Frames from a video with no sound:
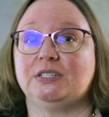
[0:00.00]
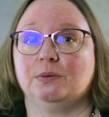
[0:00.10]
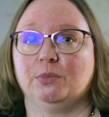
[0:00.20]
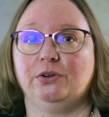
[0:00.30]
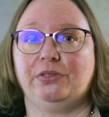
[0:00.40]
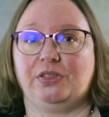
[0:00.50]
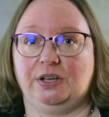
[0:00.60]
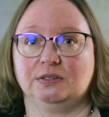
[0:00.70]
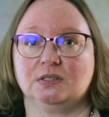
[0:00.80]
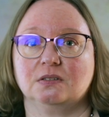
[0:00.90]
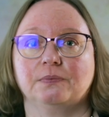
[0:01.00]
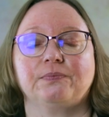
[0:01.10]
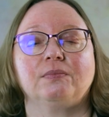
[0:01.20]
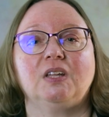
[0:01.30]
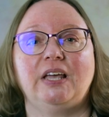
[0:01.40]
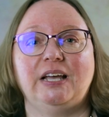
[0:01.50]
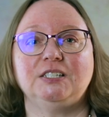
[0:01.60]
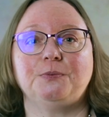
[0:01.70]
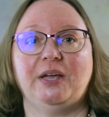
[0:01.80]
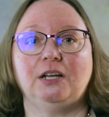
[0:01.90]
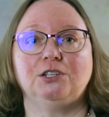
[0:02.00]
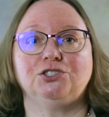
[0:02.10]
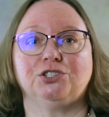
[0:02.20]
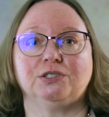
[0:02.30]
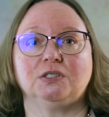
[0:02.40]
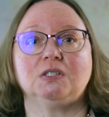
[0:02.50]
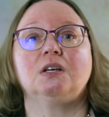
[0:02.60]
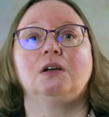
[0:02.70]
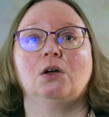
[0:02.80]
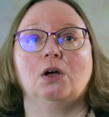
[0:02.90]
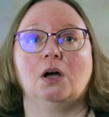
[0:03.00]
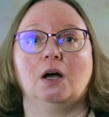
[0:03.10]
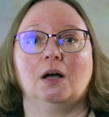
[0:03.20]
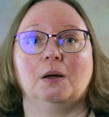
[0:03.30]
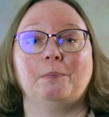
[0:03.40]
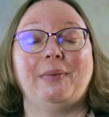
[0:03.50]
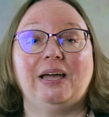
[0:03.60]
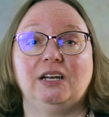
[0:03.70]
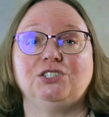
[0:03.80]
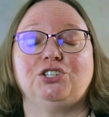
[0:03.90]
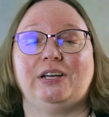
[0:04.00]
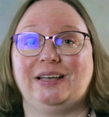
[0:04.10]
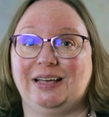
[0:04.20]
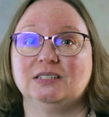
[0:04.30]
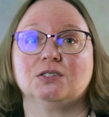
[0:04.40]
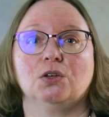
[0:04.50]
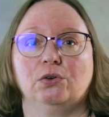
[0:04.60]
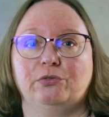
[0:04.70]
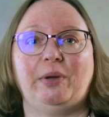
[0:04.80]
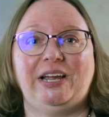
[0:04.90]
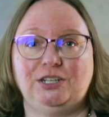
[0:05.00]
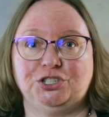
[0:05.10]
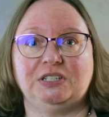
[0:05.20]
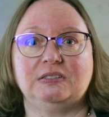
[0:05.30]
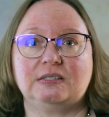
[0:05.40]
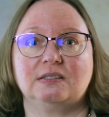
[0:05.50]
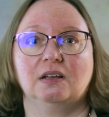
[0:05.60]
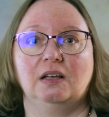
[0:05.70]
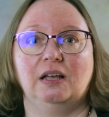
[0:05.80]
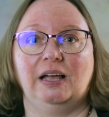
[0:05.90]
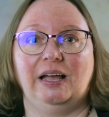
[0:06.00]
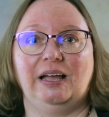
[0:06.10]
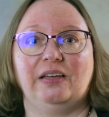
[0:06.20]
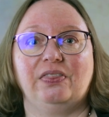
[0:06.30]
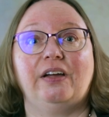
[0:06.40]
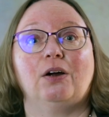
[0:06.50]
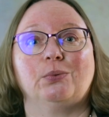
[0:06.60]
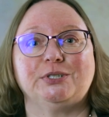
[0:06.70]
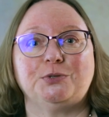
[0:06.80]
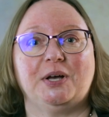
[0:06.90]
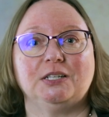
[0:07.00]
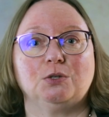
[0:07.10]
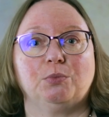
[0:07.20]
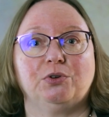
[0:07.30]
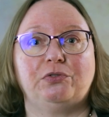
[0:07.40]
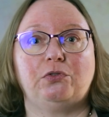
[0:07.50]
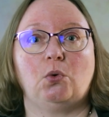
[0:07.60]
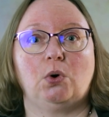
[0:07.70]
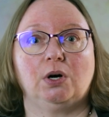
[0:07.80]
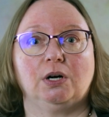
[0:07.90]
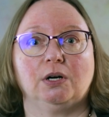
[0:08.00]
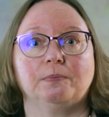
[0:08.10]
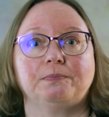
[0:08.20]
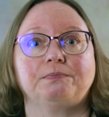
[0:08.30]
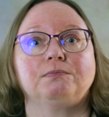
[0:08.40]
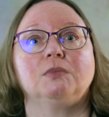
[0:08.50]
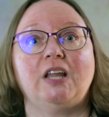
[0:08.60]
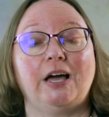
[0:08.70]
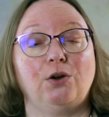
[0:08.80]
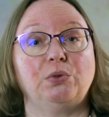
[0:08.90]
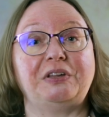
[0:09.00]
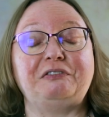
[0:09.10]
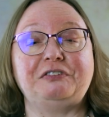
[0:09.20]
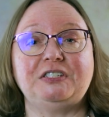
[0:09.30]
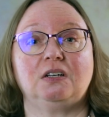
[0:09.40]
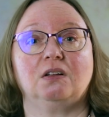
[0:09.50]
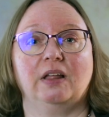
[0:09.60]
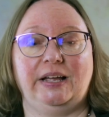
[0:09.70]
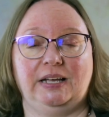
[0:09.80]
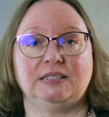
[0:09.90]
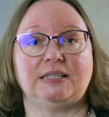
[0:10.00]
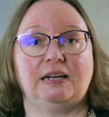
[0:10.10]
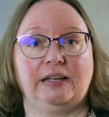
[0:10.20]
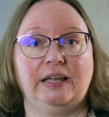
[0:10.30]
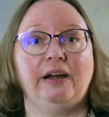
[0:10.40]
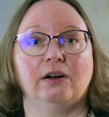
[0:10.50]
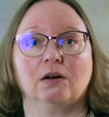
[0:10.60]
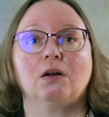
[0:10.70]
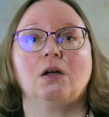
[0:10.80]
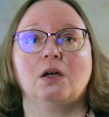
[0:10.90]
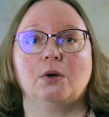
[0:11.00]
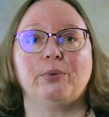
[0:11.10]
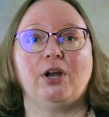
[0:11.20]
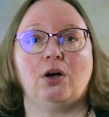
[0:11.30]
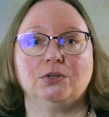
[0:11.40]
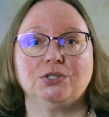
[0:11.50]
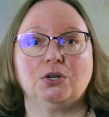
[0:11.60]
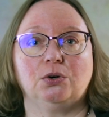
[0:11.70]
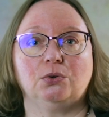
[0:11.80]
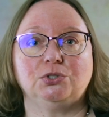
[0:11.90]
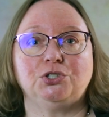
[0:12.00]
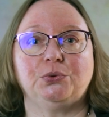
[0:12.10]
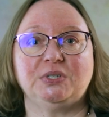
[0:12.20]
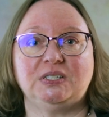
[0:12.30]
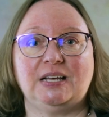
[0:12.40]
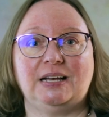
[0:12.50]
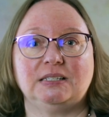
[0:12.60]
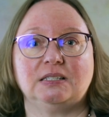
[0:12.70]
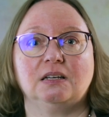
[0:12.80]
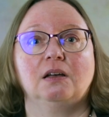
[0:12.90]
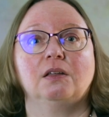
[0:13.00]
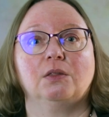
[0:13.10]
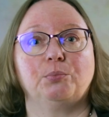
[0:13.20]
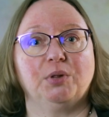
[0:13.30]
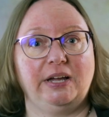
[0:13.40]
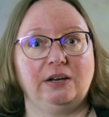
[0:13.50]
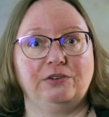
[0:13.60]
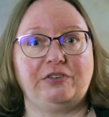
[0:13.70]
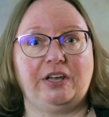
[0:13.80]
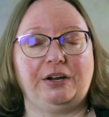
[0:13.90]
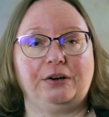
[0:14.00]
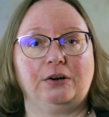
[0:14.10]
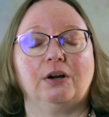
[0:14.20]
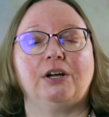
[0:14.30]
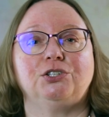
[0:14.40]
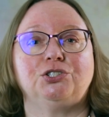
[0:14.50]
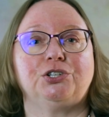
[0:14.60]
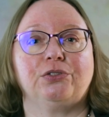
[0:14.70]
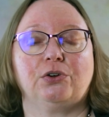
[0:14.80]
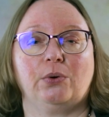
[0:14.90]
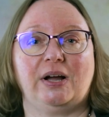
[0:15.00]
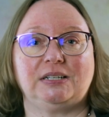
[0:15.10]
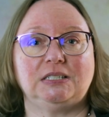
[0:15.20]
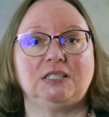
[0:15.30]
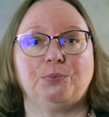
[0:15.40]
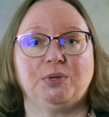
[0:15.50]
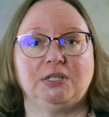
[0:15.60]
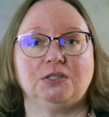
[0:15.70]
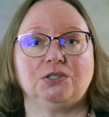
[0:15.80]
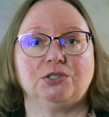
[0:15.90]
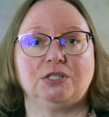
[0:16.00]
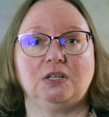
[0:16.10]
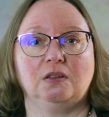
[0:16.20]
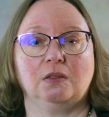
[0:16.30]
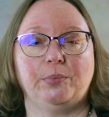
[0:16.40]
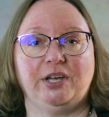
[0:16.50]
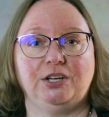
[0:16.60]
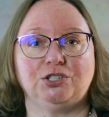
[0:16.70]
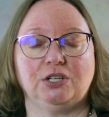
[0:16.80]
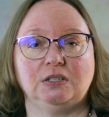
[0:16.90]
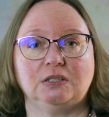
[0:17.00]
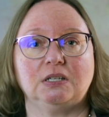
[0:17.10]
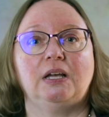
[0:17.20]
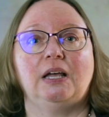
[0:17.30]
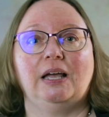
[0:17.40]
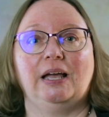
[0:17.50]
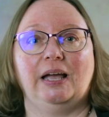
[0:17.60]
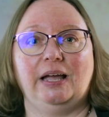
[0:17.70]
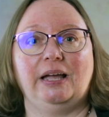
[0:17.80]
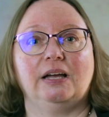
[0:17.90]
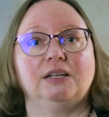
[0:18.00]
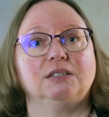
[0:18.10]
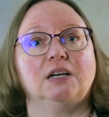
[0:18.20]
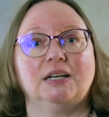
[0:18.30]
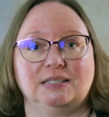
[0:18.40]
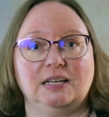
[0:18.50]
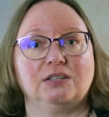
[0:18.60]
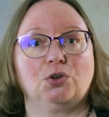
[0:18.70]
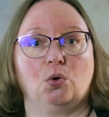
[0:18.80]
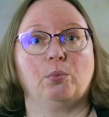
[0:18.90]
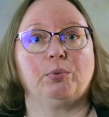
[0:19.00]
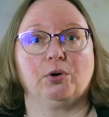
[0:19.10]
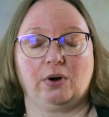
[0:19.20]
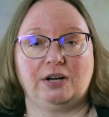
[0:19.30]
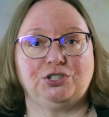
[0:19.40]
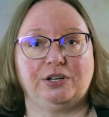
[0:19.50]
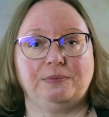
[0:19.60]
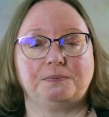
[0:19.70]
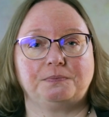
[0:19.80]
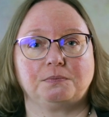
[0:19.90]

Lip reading: similar things. Case managers manage a caseload of patients, and they are responsible for not only physical hands-on care, but also to assess the plan of care, ensure the correct disciplines are seeing the patient, and assess goal progression.